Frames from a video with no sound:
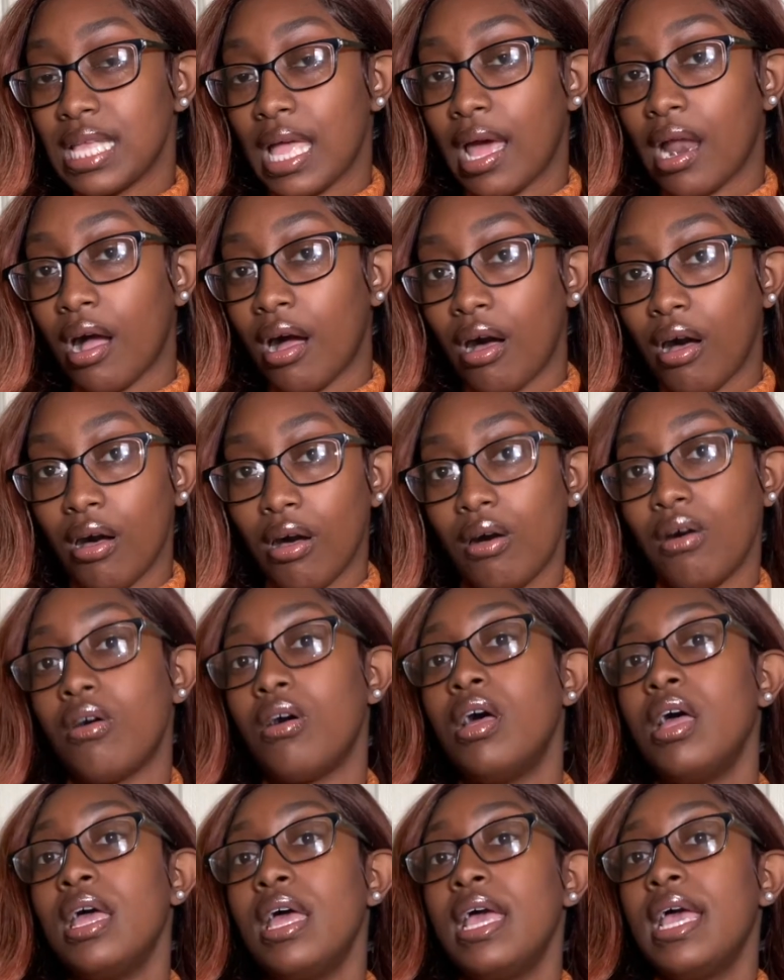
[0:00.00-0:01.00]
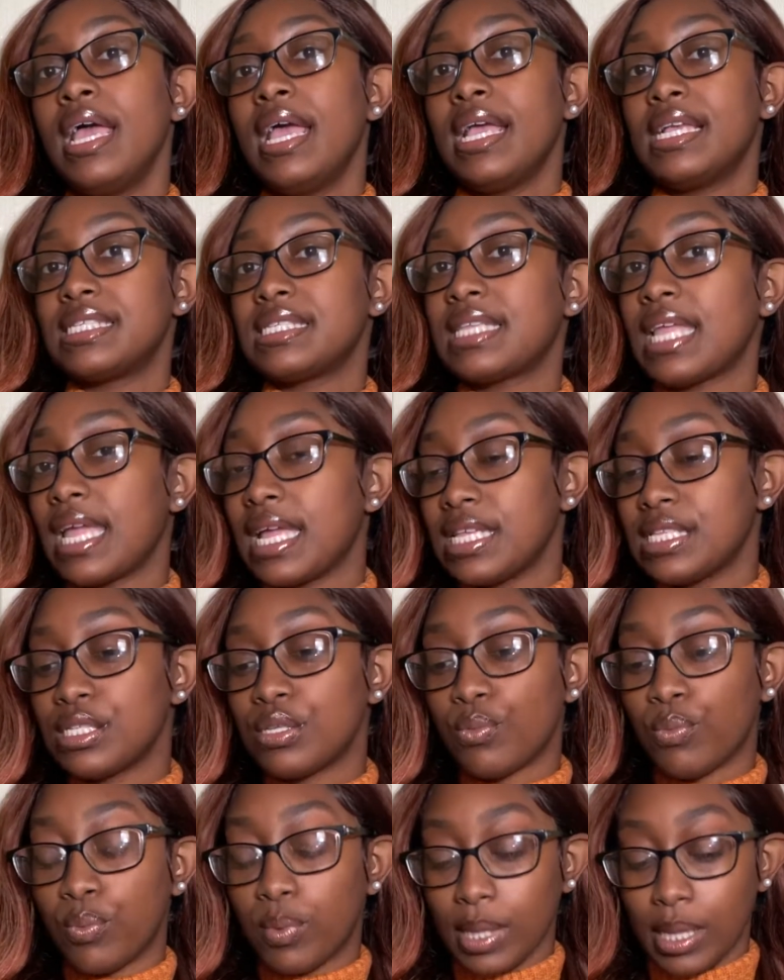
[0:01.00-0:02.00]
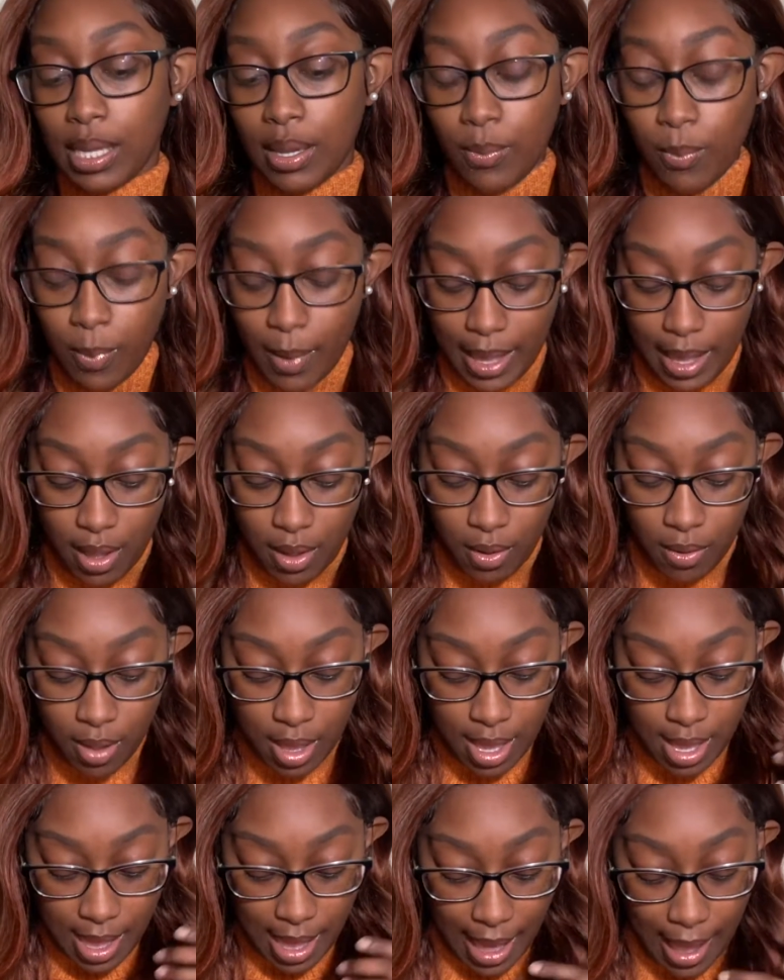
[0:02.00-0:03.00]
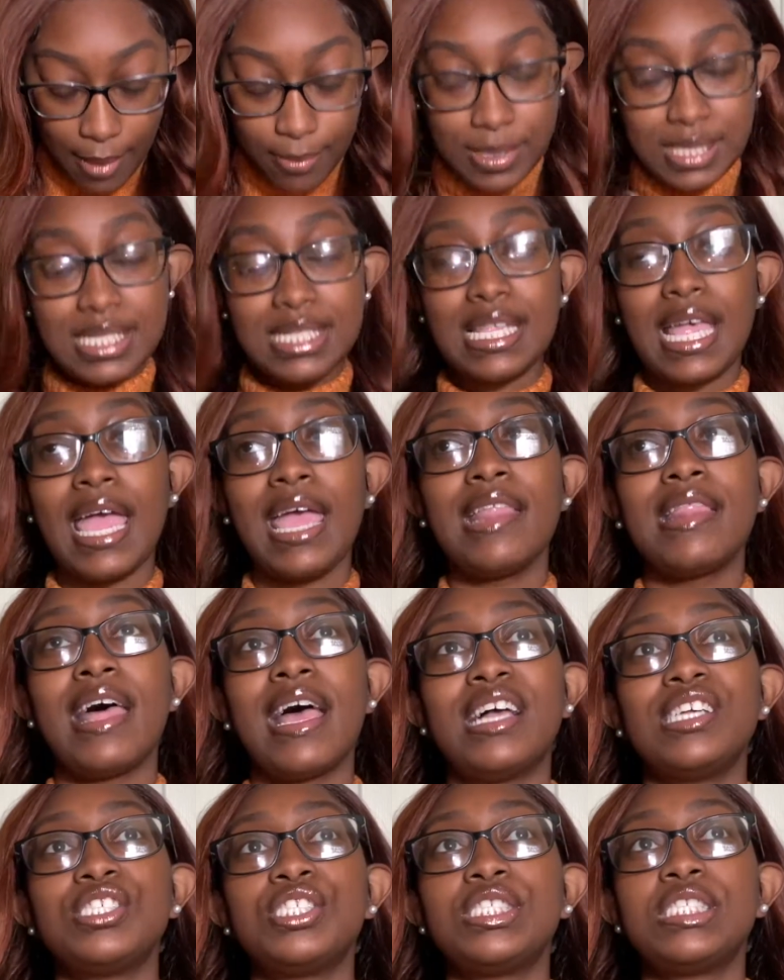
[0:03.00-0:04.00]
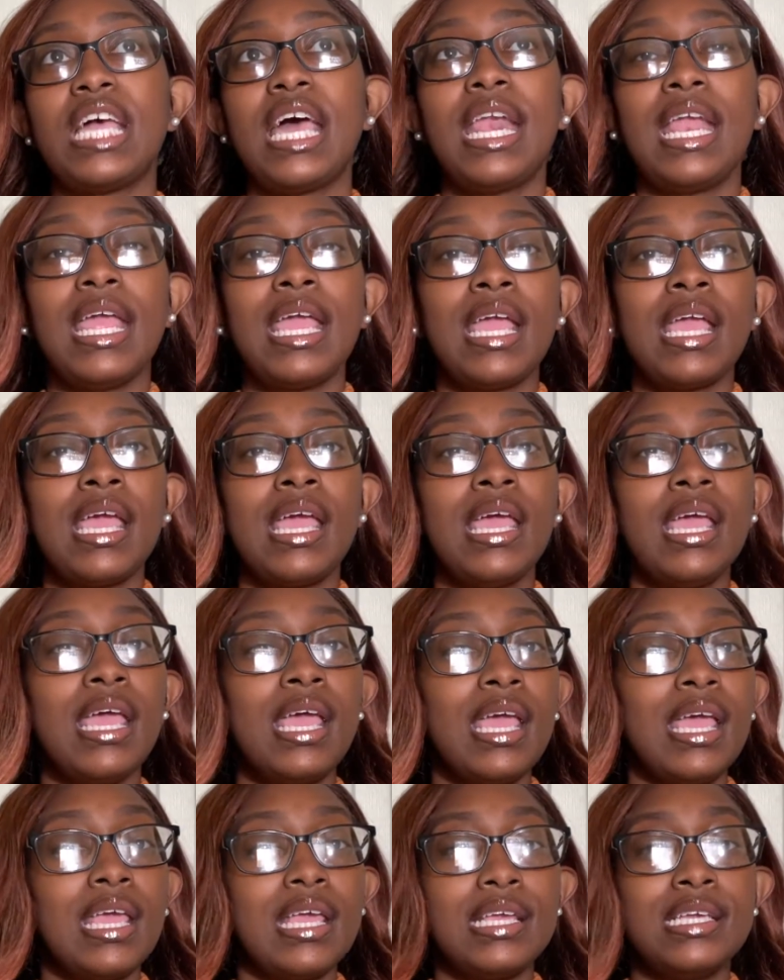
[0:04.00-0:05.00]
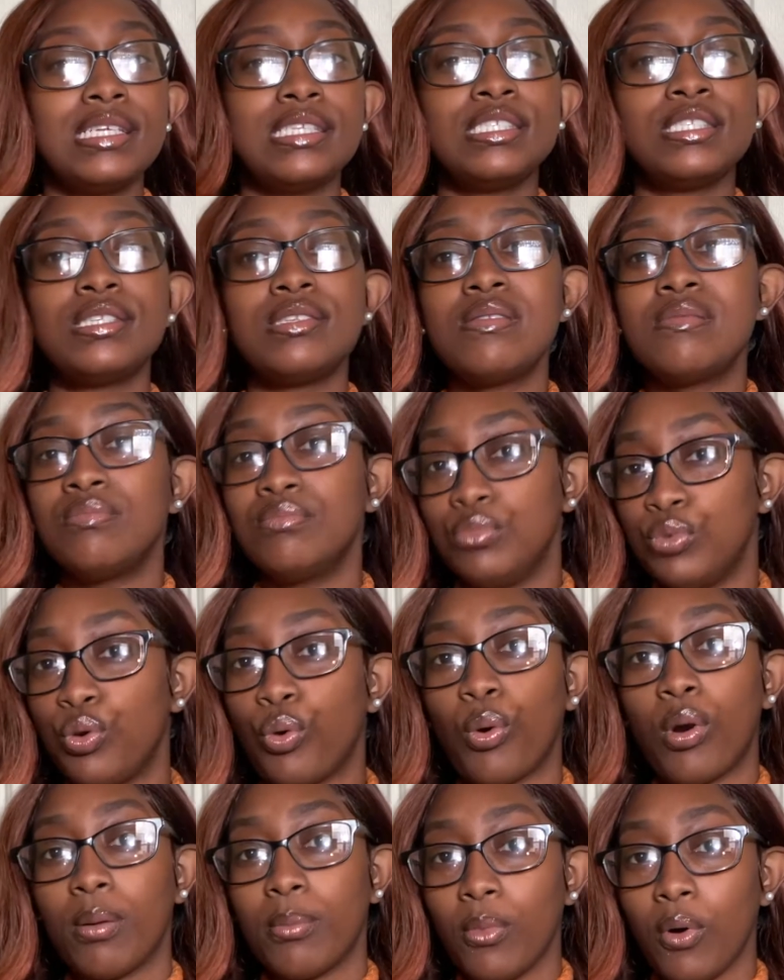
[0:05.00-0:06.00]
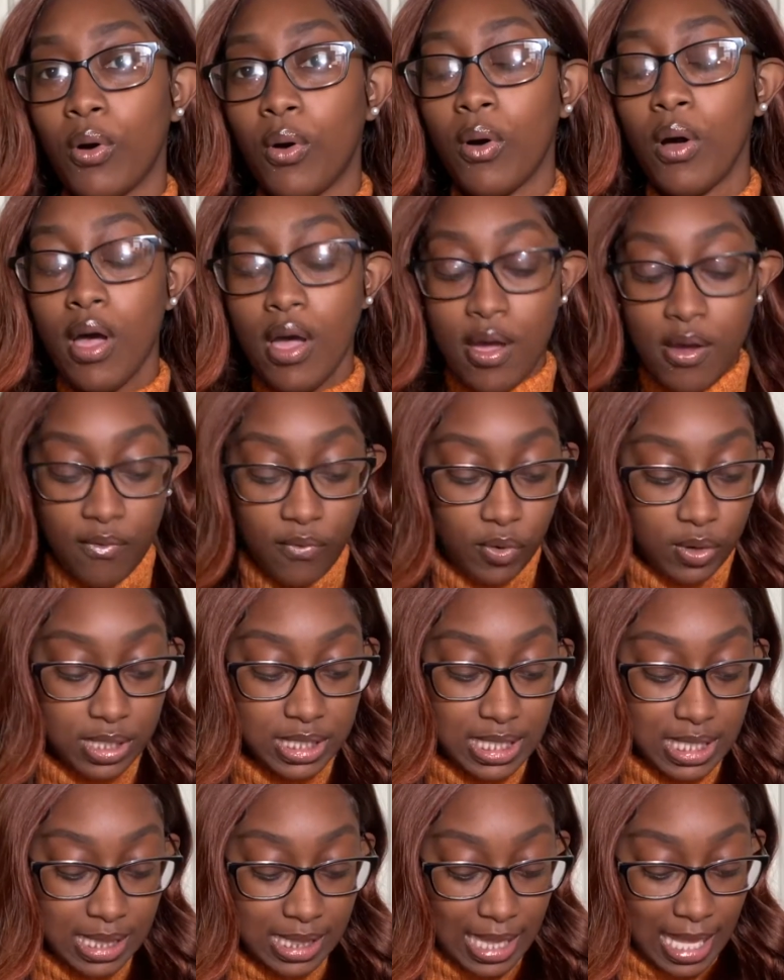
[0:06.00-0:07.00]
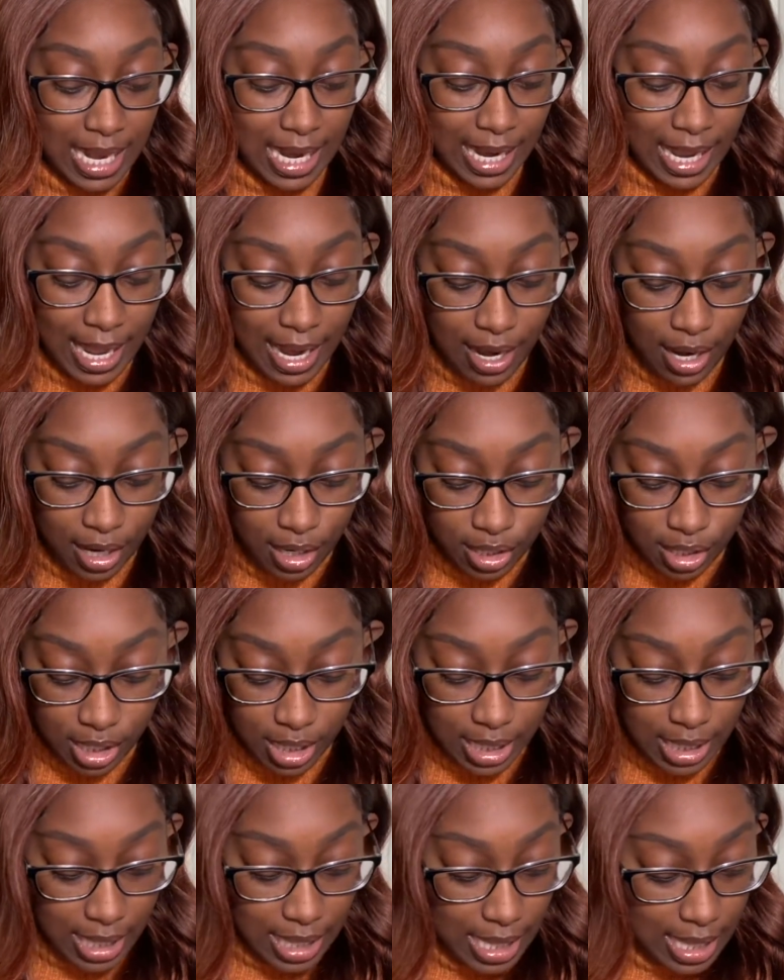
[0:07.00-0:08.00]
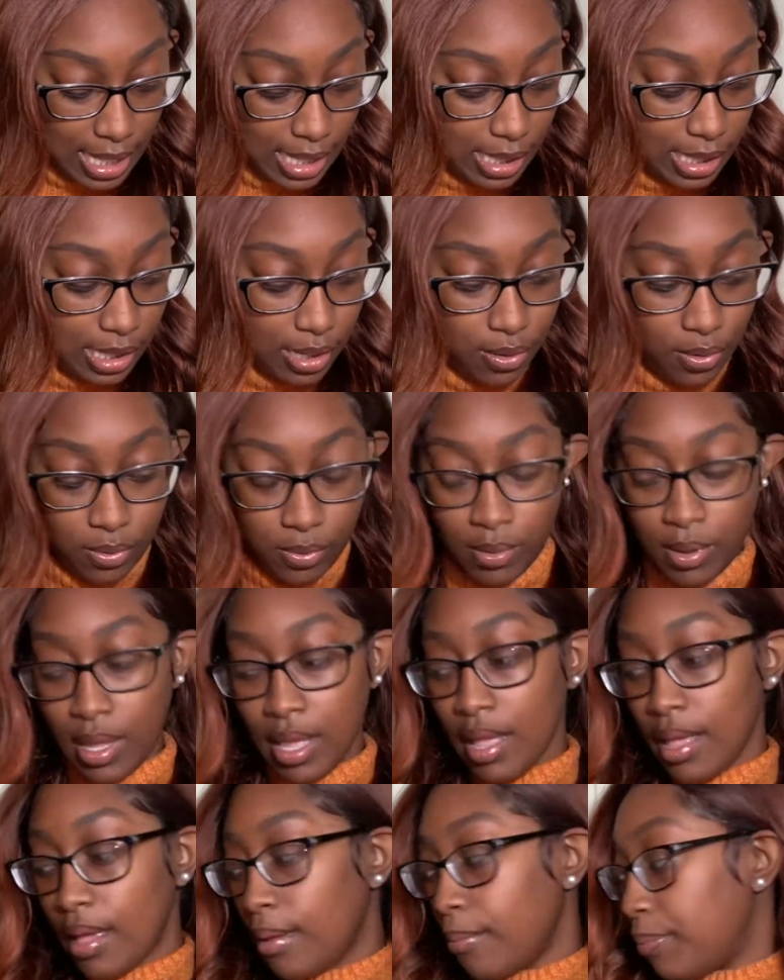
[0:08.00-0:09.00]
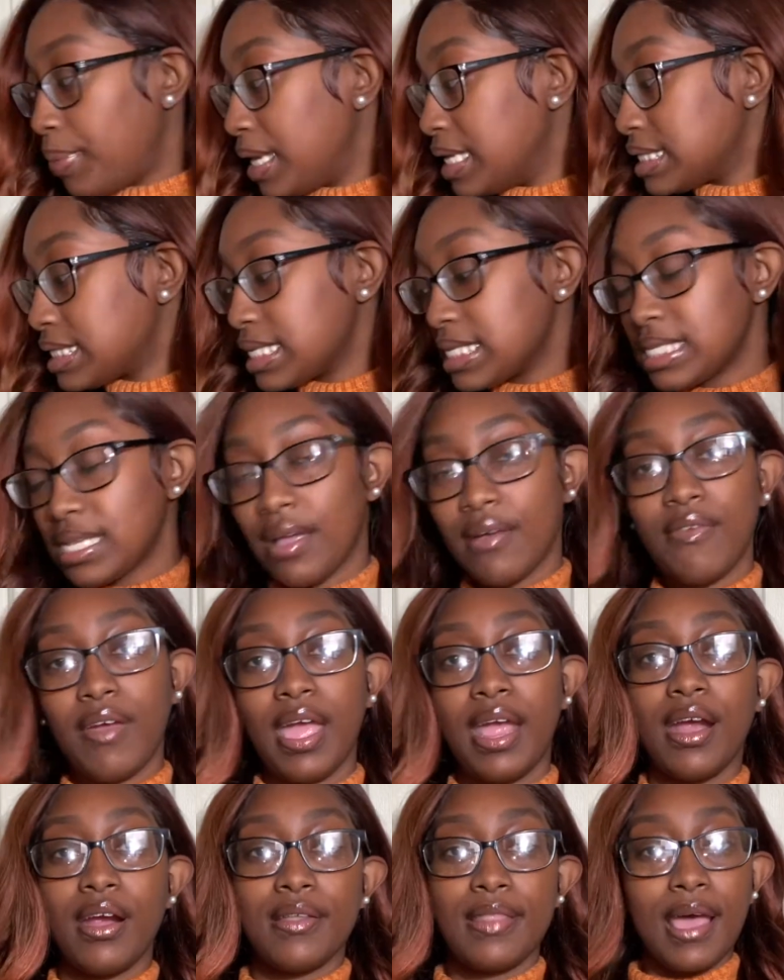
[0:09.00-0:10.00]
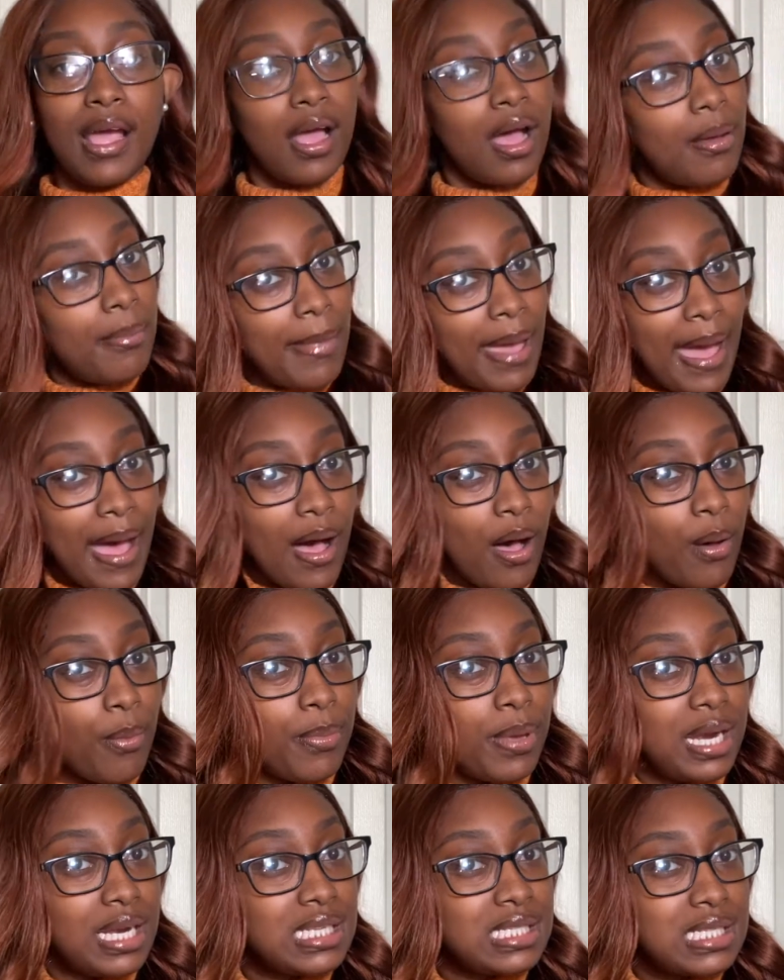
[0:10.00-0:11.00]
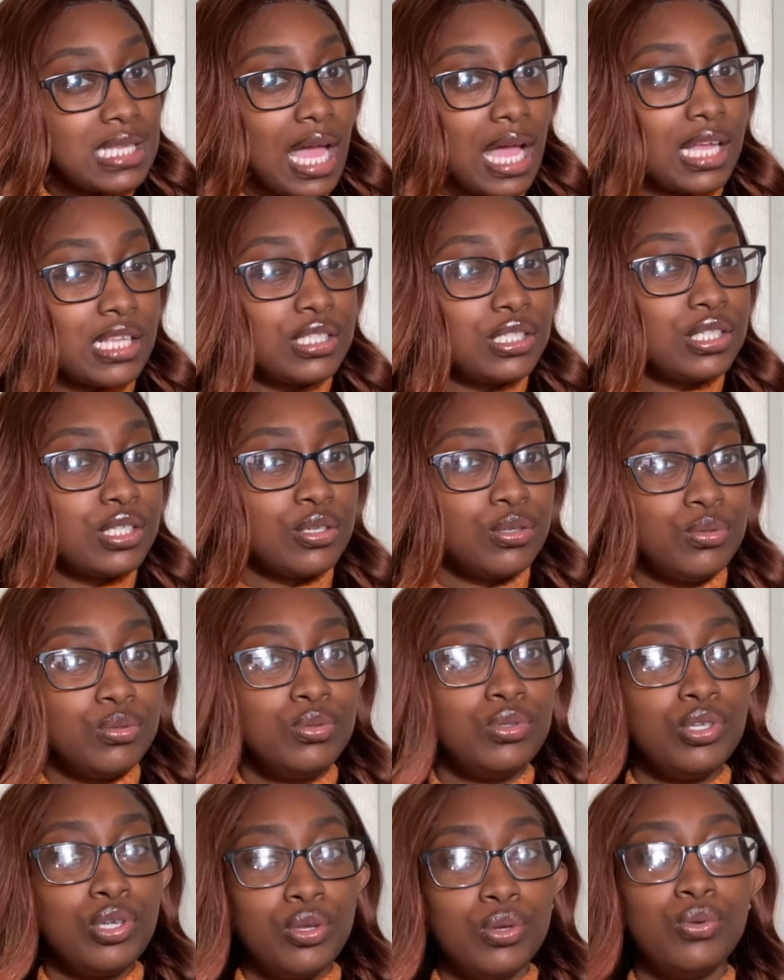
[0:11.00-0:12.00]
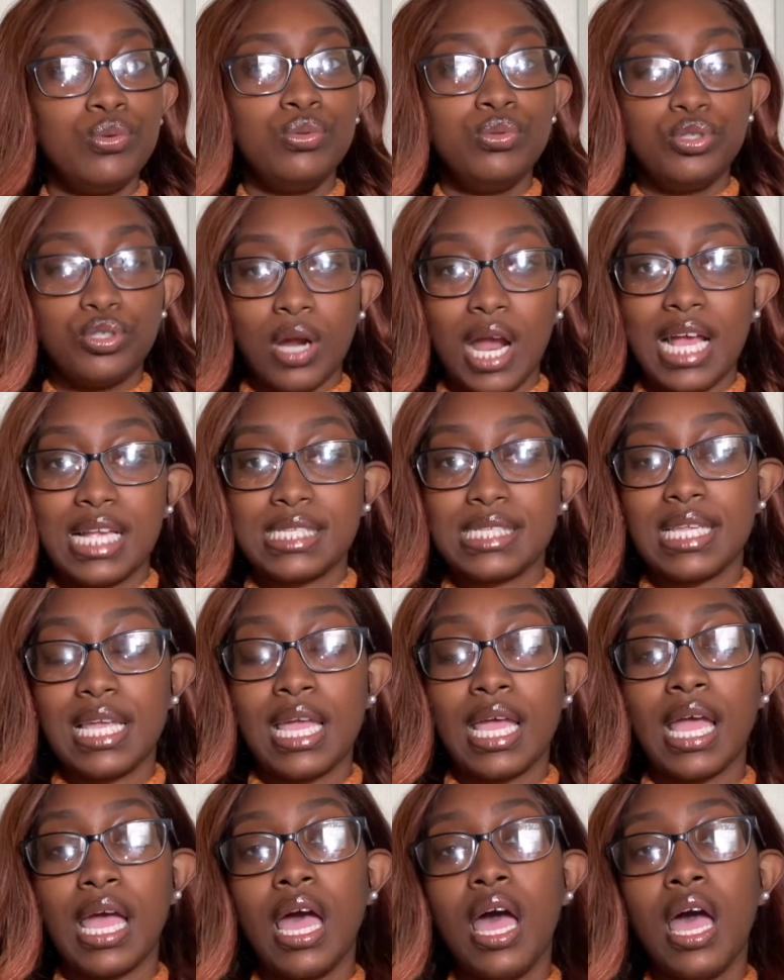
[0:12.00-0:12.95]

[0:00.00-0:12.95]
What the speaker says: at all. It stands really well. I would say that shedding is normal for synthetic hair. You're gonna get little pieces of hair that come out, but it's not too drastic.